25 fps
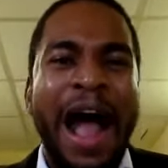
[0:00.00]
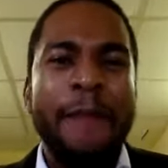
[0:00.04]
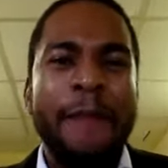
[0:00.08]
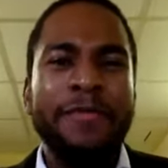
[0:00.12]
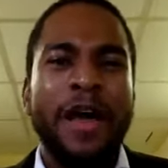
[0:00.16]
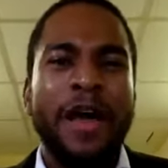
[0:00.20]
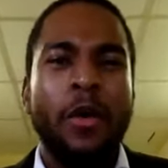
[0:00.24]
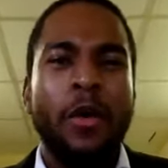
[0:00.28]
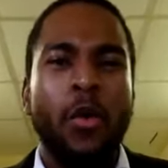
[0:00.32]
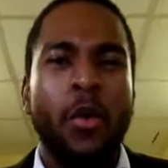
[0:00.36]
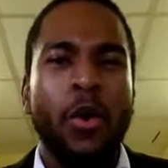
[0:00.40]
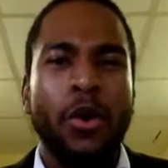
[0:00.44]
I'm
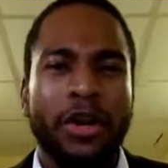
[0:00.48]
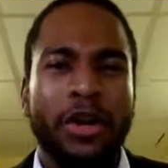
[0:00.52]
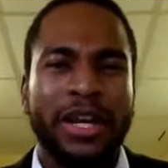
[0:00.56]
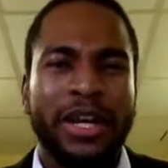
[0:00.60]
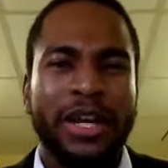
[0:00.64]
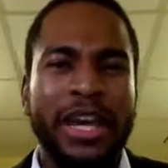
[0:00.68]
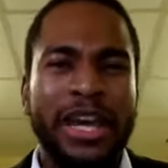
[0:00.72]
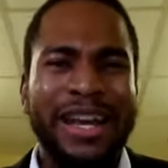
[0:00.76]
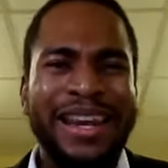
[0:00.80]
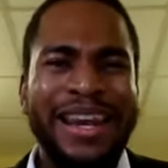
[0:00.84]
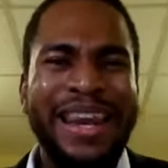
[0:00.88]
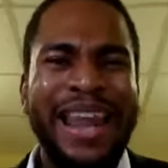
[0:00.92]
not
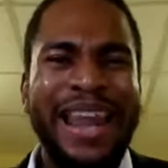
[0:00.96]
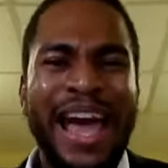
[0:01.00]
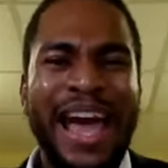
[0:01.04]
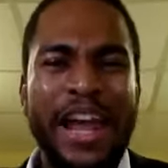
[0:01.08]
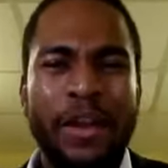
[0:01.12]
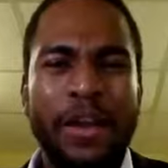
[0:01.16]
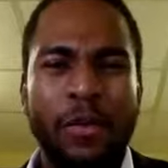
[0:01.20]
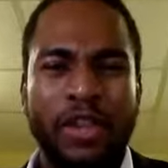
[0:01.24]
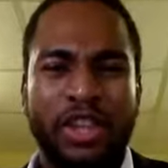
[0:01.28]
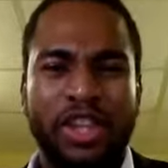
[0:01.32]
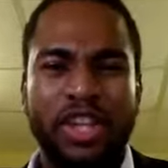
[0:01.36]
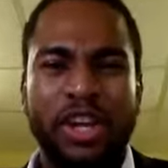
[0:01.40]
working in
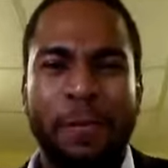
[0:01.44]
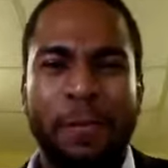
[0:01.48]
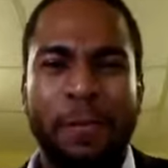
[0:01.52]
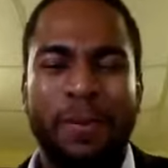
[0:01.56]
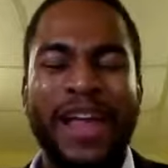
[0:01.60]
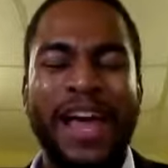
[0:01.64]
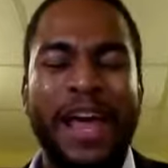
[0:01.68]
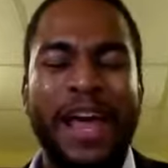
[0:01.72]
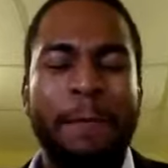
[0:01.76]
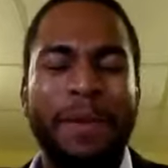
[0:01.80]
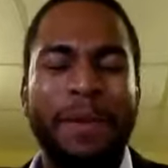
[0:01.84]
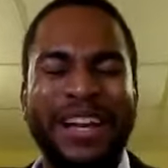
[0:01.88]
line with your
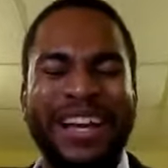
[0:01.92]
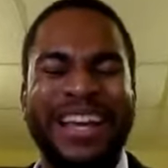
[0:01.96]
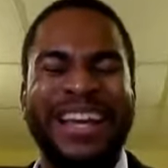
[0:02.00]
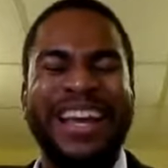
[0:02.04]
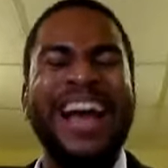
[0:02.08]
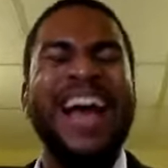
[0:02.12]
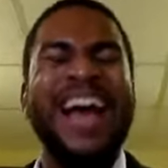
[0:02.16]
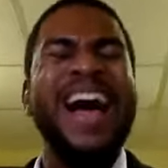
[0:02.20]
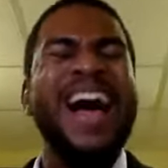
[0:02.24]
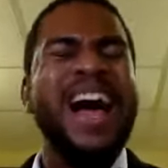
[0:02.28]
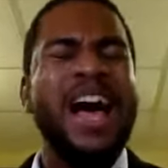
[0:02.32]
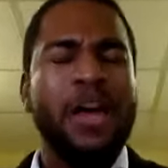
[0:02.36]
plan, but
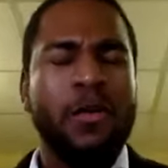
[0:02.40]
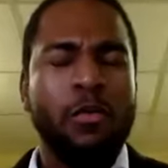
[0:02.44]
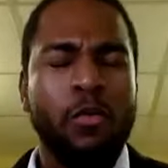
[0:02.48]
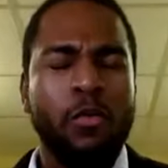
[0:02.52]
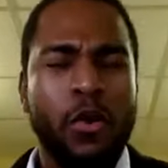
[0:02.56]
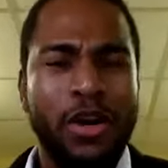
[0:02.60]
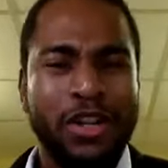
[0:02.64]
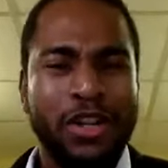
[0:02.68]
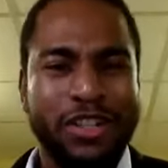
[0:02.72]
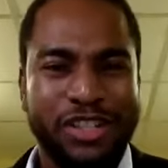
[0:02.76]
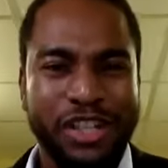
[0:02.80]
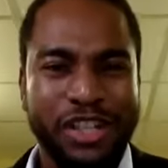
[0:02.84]
God
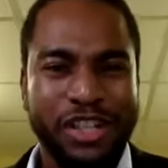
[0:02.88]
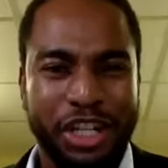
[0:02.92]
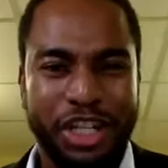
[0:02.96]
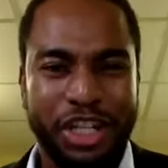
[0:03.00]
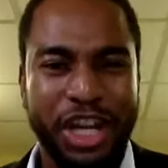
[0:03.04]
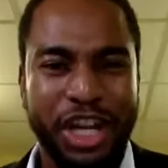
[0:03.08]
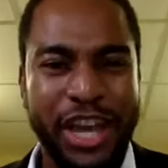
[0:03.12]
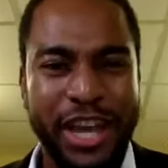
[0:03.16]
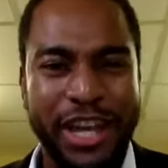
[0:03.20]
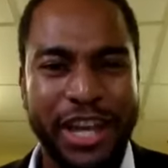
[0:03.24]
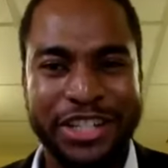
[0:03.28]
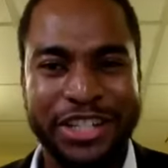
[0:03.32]
wants to
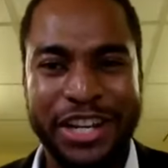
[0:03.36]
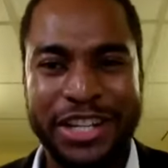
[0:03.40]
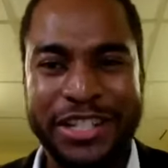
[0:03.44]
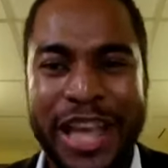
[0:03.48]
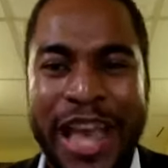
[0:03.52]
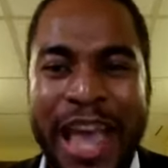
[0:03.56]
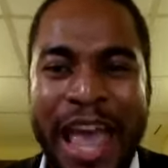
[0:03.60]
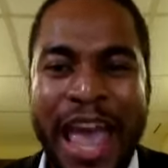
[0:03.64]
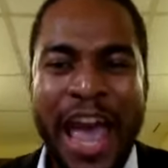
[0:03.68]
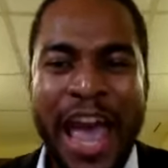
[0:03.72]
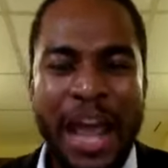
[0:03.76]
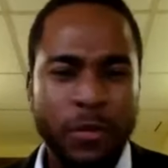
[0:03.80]
change us,
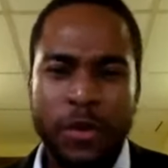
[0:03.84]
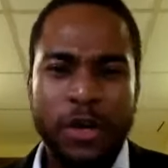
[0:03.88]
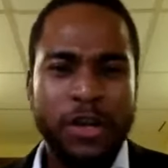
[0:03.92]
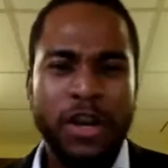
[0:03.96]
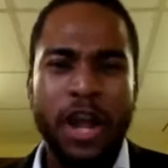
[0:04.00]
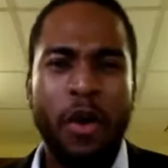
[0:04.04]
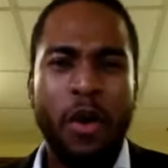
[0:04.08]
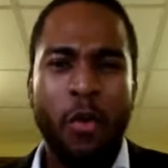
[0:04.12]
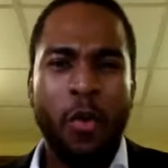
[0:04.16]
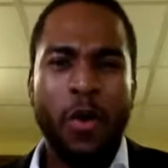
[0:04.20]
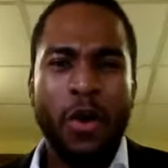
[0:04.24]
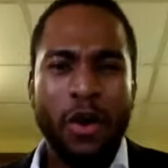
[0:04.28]
and we're
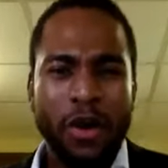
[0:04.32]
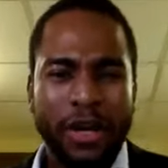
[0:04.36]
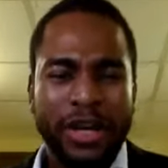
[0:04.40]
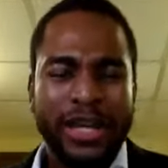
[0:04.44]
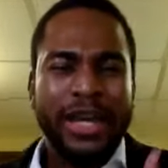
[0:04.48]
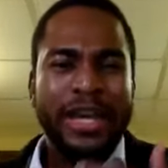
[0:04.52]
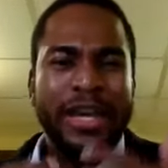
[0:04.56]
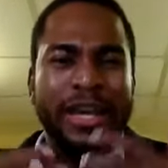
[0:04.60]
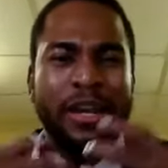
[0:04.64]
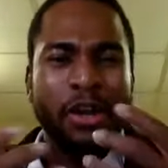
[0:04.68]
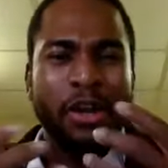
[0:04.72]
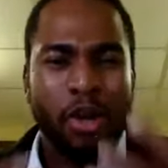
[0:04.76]
not
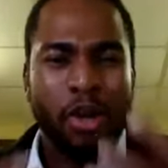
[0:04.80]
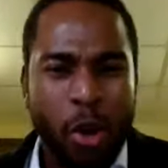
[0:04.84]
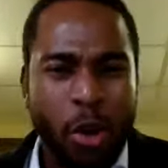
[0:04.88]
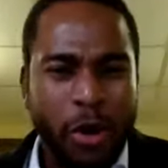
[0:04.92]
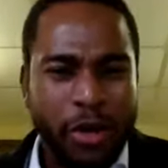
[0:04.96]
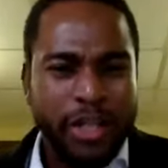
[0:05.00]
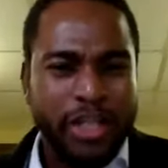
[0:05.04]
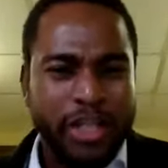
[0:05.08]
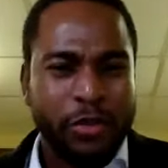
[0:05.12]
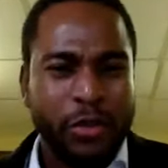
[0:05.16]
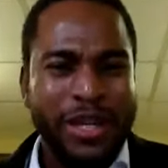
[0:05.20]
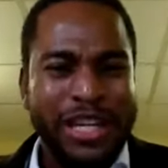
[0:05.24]
working in
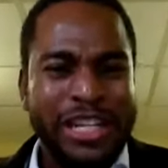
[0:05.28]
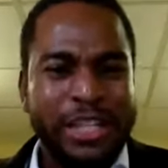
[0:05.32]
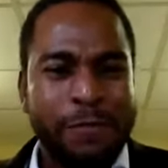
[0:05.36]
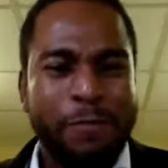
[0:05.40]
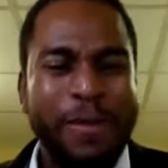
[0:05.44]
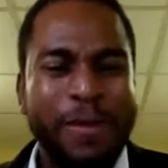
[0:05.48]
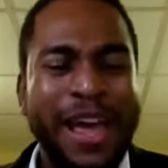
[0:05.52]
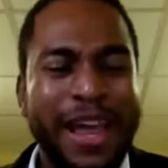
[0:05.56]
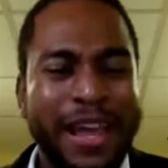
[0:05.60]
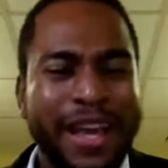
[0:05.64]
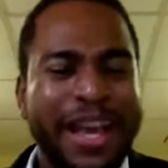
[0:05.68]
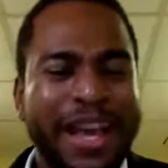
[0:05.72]
accordance with his
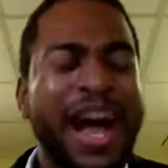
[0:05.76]
plan.